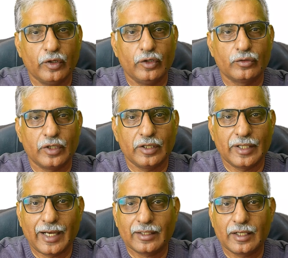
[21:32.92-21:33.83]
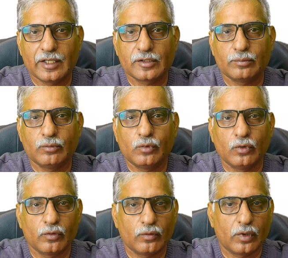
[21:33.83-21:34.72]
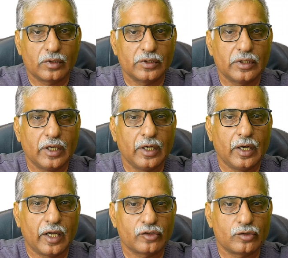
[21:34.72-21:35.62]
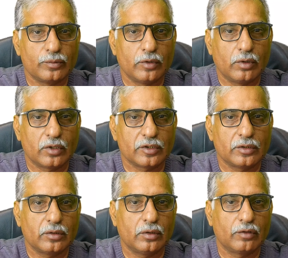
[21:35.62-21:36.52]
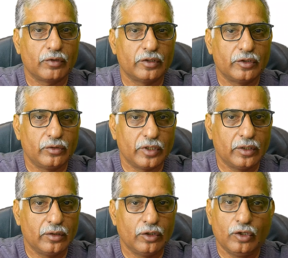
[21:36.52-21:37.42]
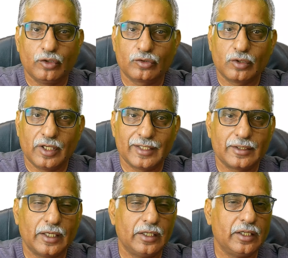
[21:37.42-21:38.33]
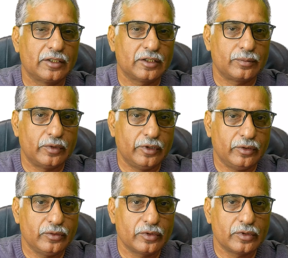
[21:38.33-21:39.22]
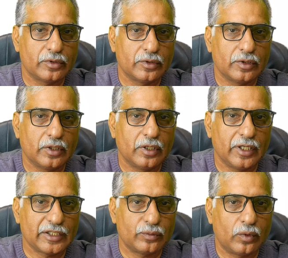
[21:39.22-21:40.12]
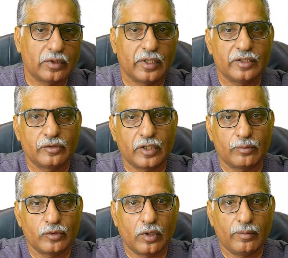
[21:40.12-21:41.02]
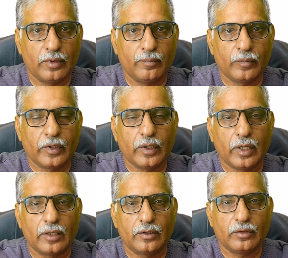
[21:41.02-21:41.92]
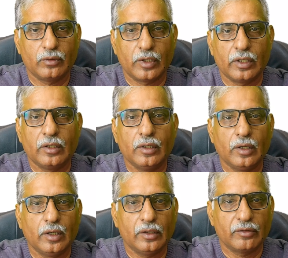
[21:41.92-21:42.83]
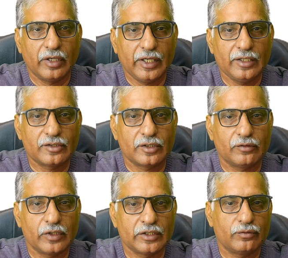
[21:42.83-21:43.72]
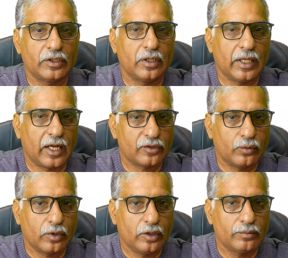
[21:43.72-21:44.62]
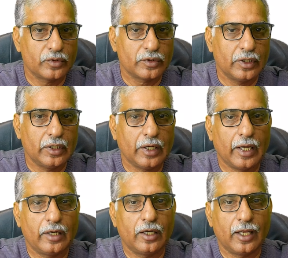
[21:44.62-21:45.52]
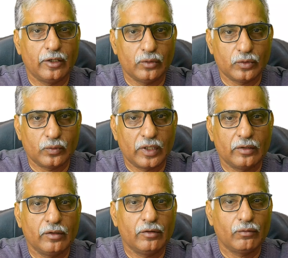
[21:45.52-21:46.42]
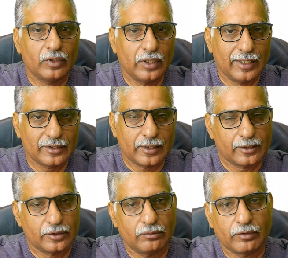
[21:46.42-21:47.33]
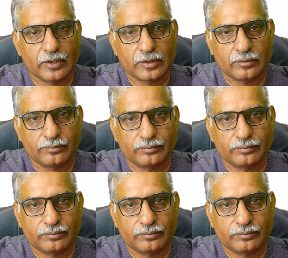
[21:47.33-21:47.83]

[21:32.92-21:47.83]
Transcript: So in that case, more water has to be lost along with the urine, so less ADH is produced, less water is reabsorbed, and the urine released is with large volumes and dilute one with less concentration.